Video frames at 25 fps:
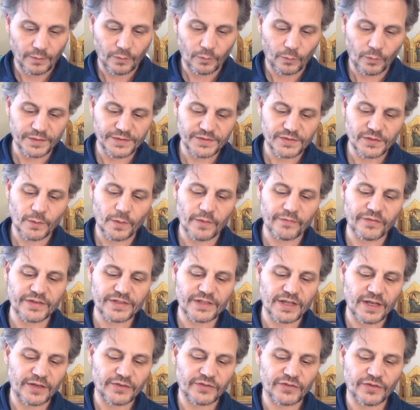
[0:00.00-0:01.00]
Whatsoever
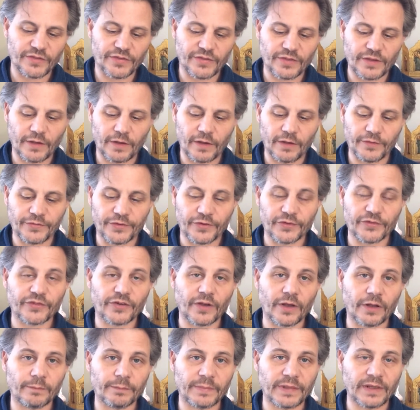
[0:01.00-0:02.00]
toucheth the altar
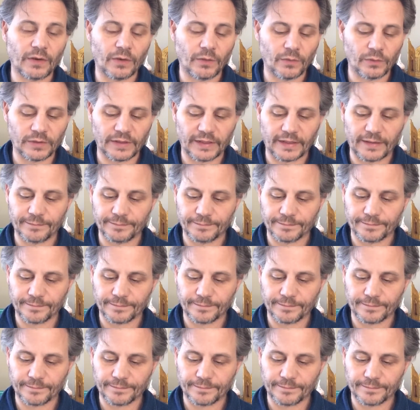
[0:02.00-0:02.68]
shall be holy.